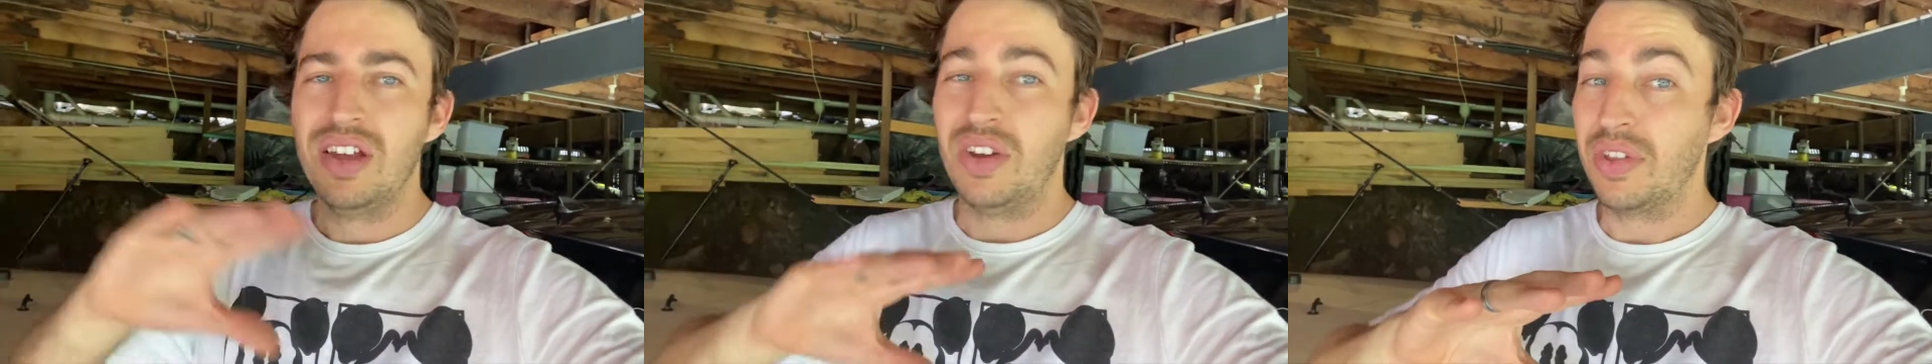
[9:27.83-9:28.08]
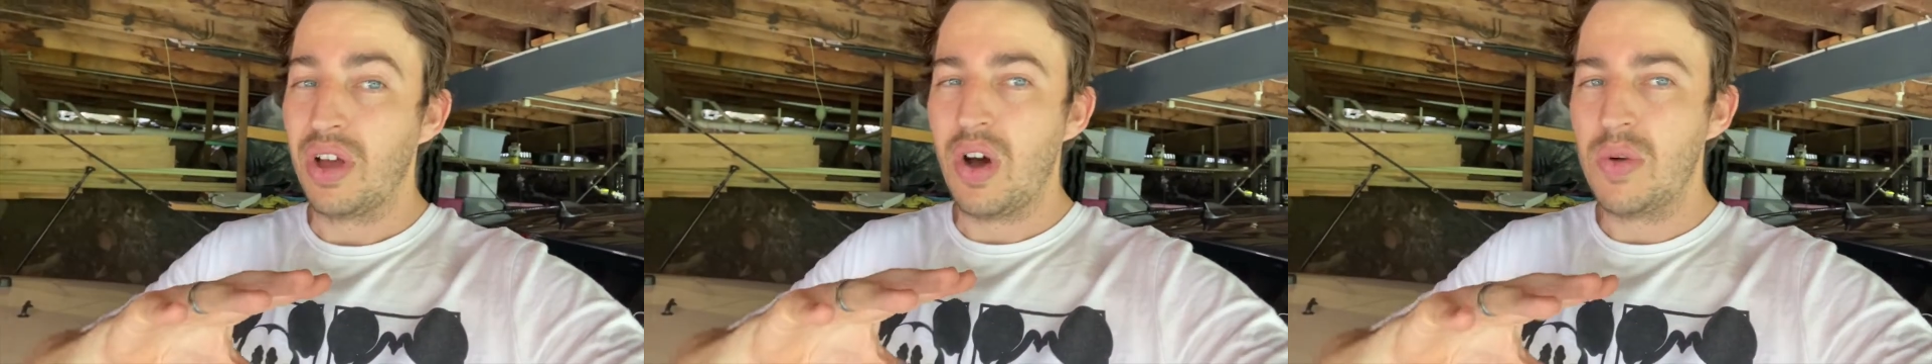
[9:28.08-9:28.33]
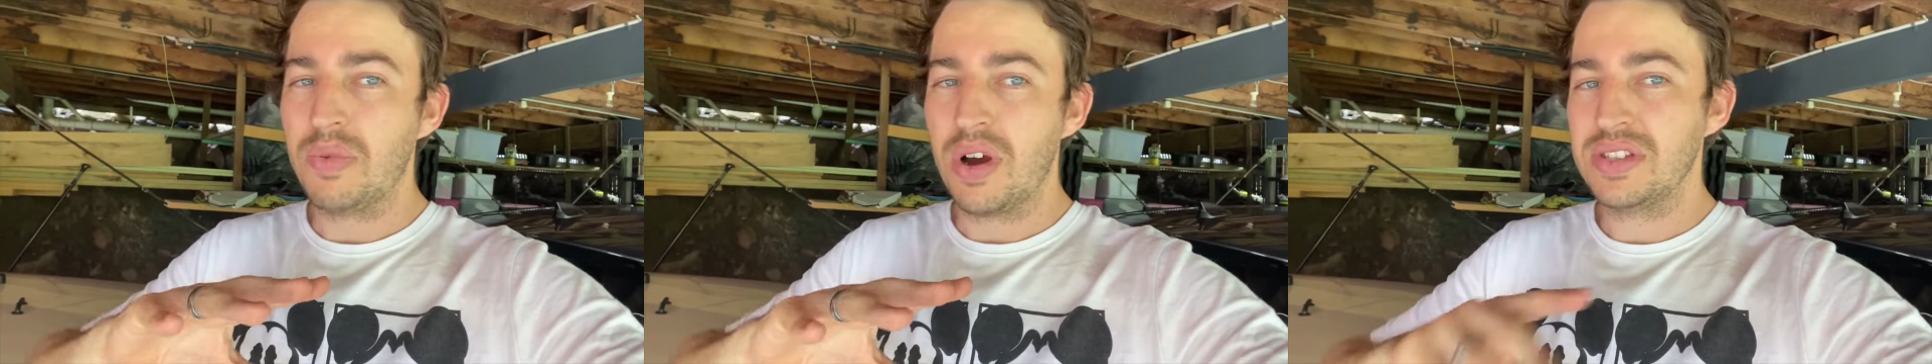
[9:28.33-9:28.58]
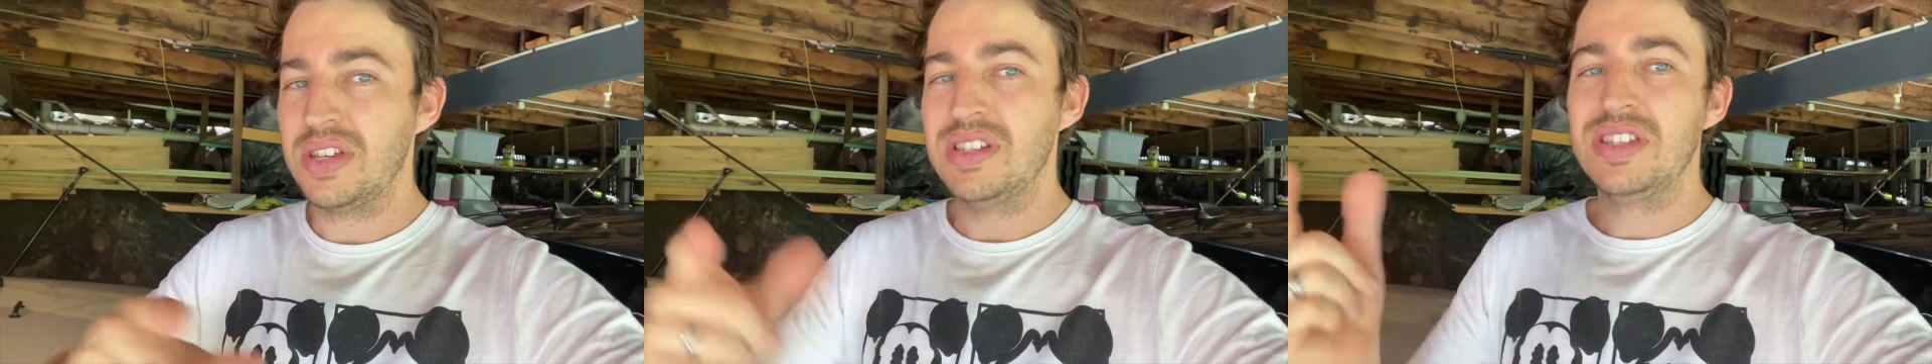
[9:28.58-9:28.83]
not the whole
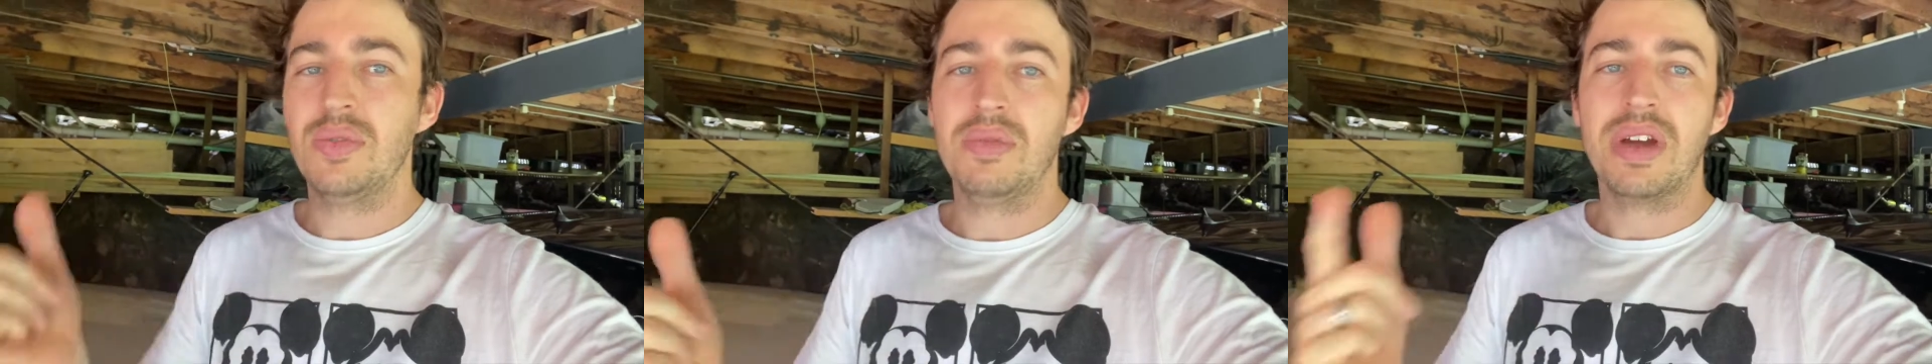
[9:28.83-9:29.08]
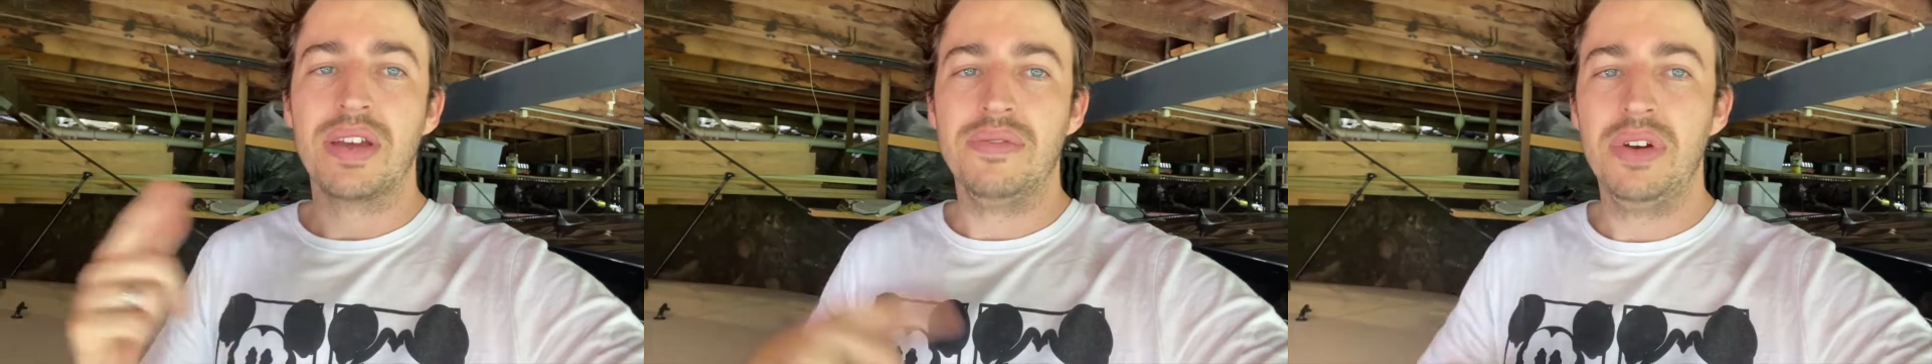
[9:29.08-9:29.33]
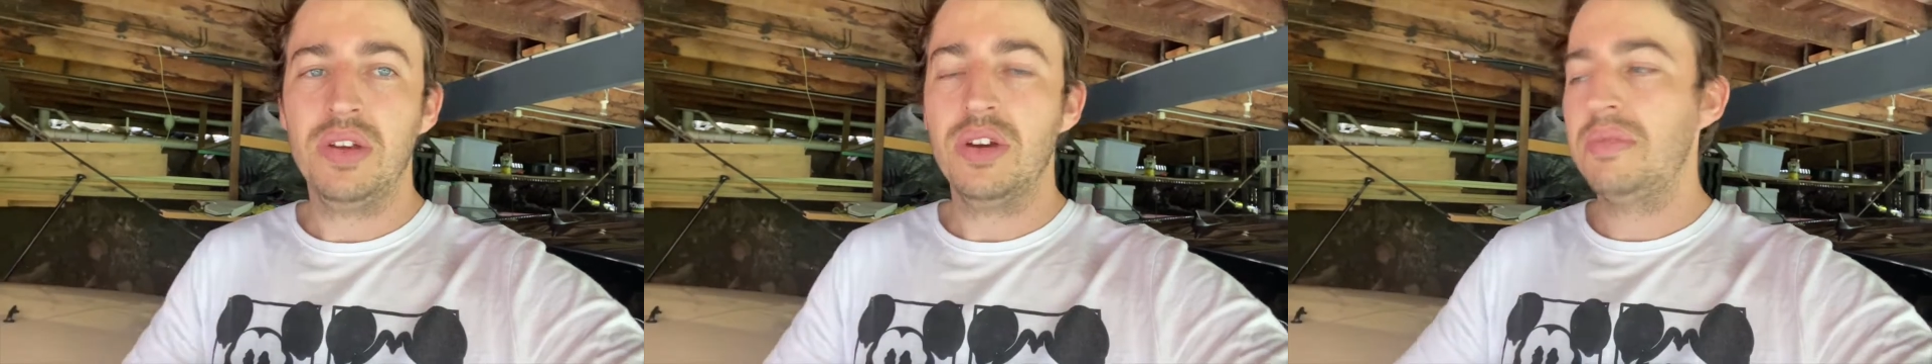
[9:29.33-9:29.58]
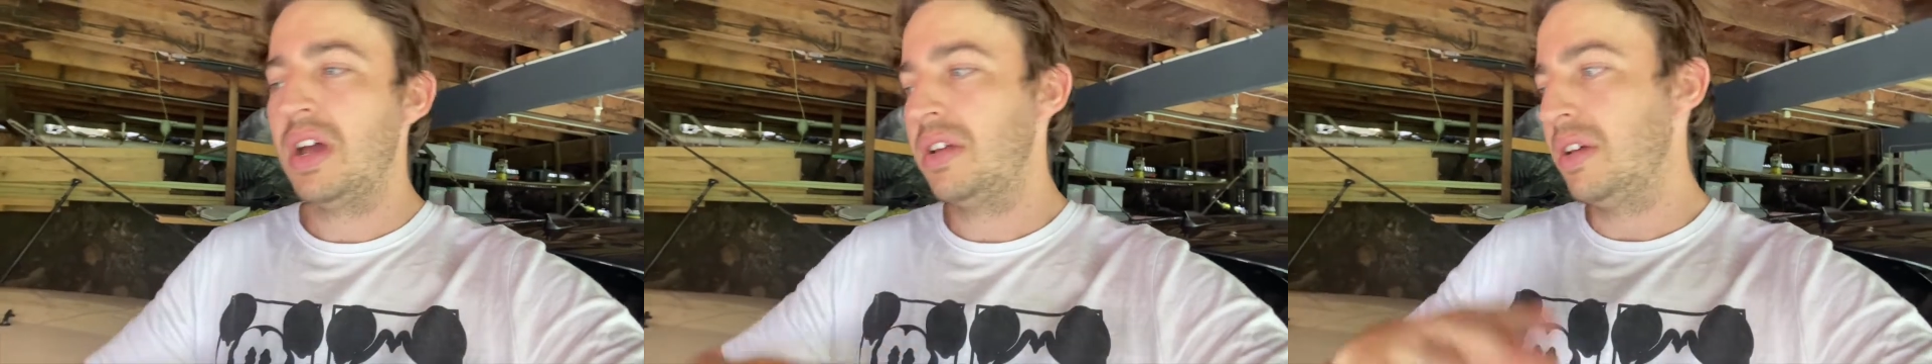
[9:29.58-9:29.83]
process, then we make a video
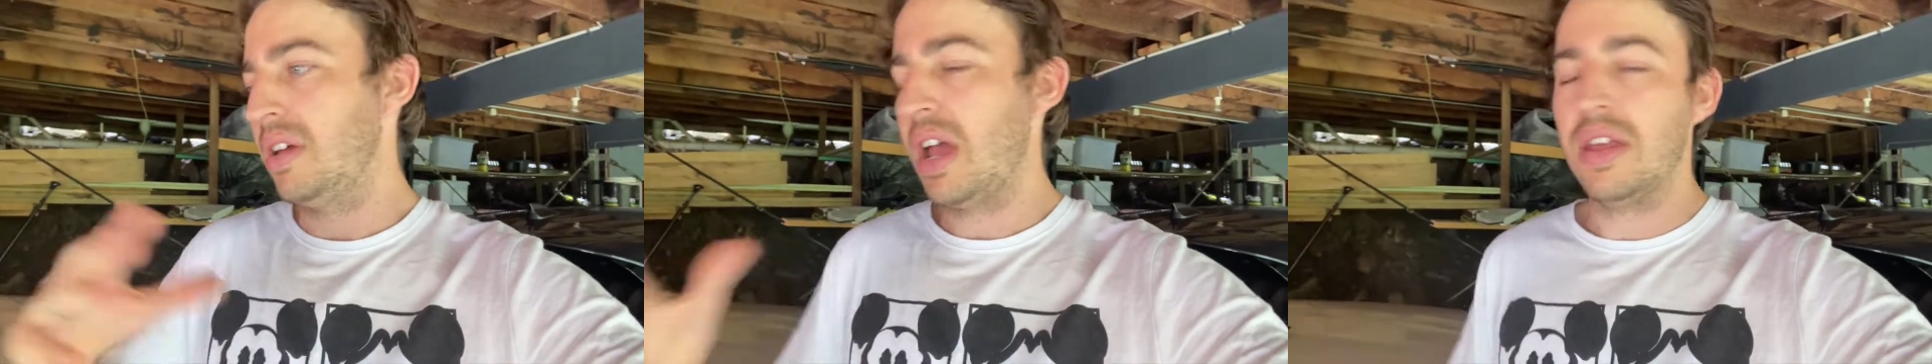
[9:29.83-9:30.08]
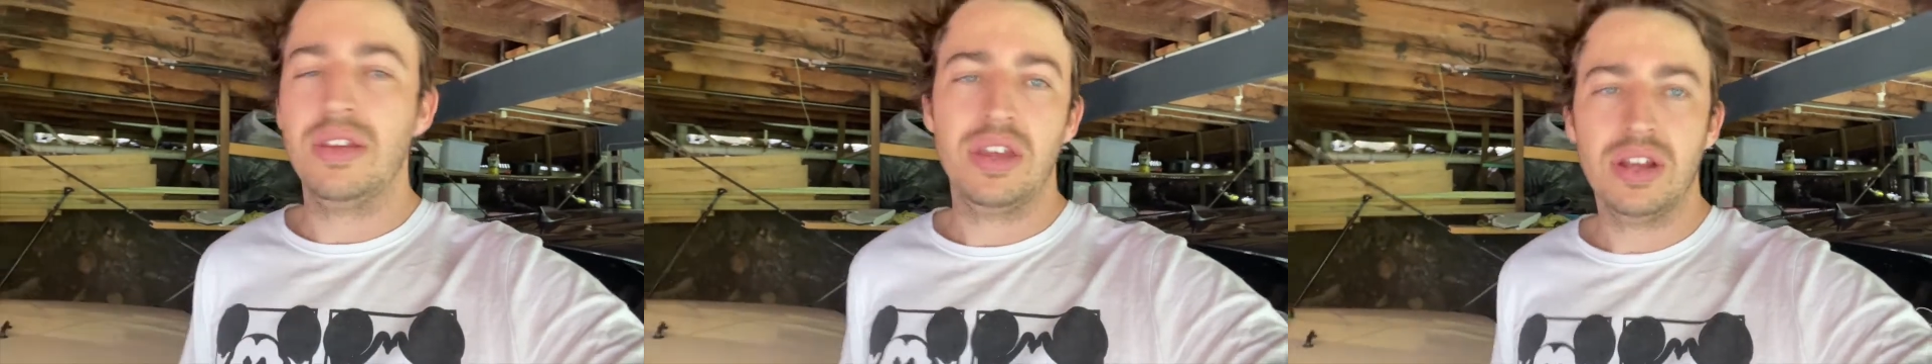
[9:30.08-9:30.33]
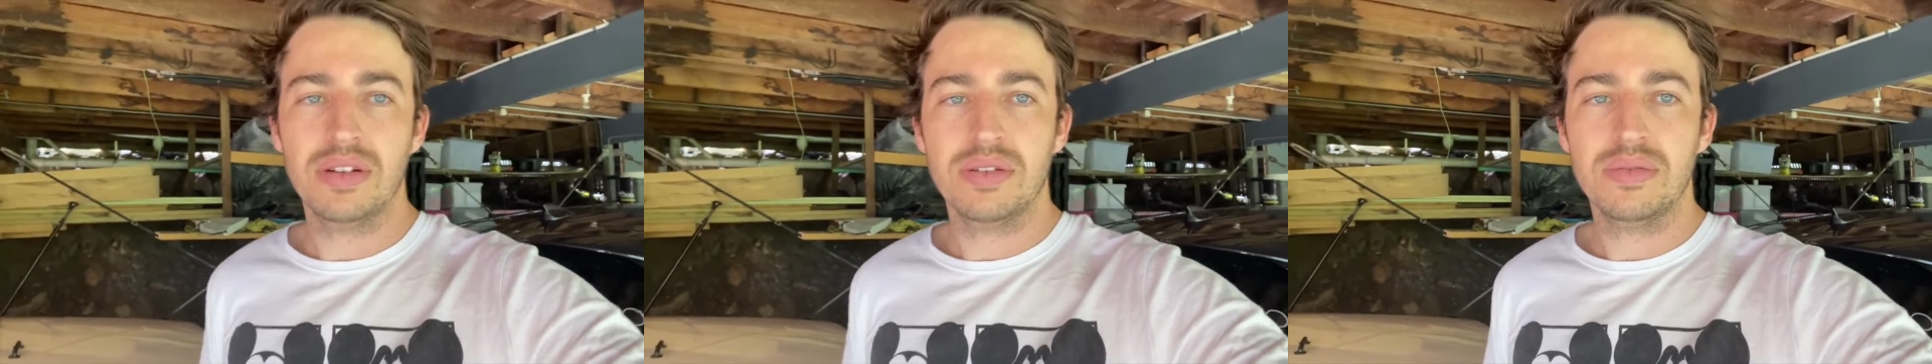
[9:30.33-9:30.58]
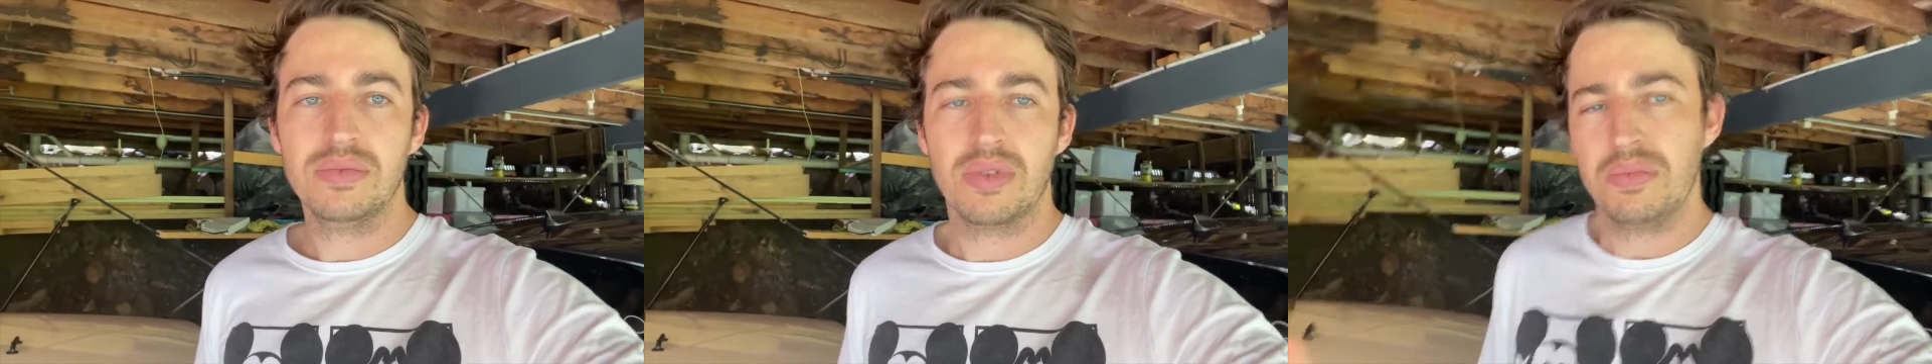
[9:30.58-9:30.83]
about it and then
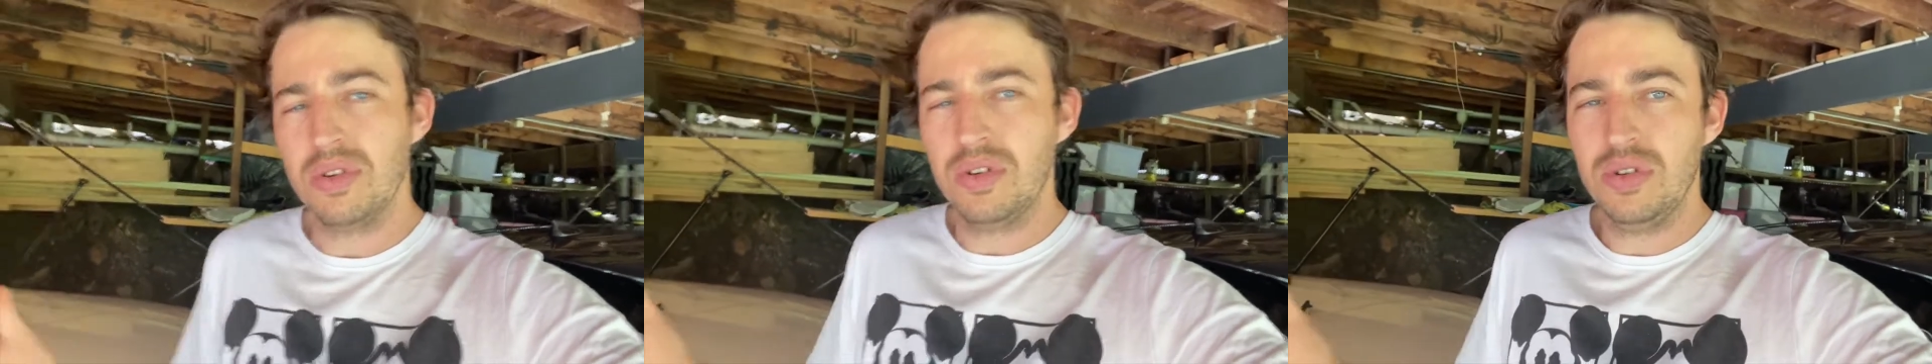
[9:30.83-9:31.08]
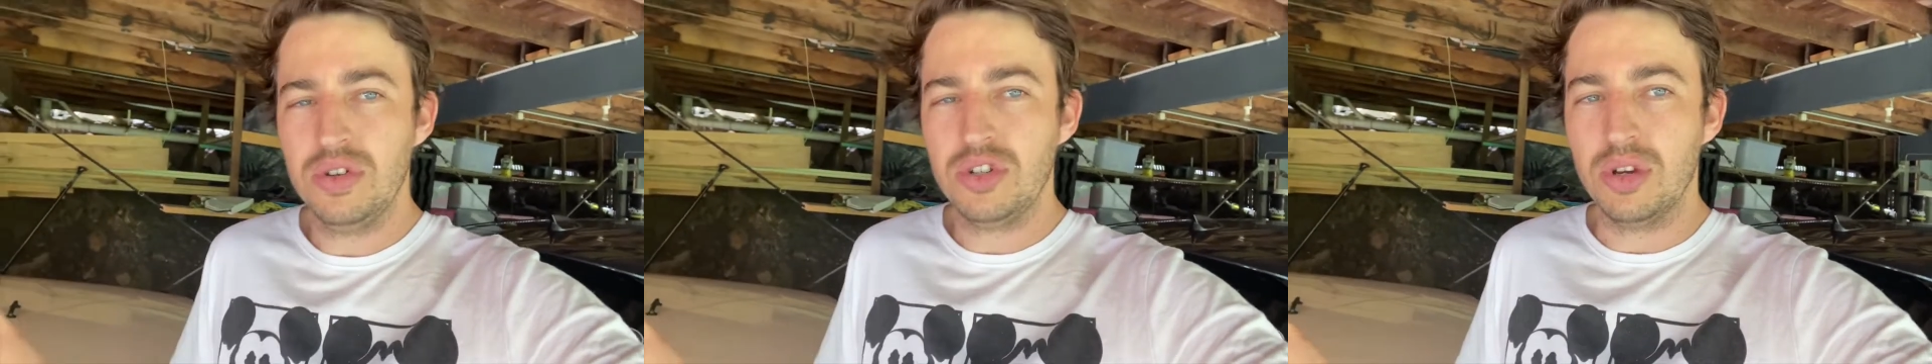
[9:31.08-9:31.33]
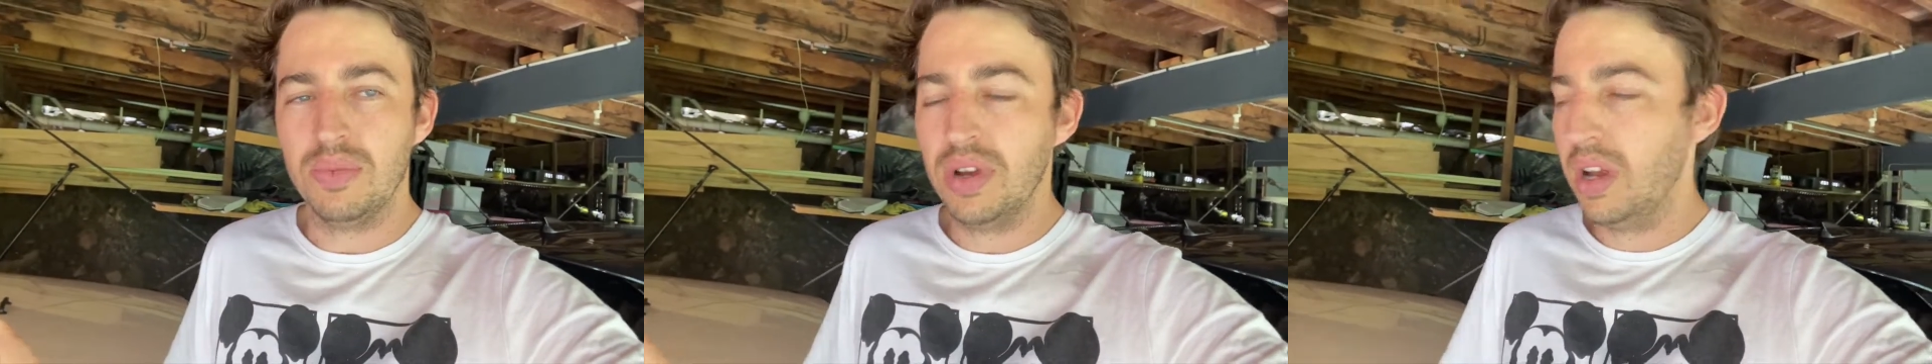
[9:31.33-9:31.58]
we put it on YouTube.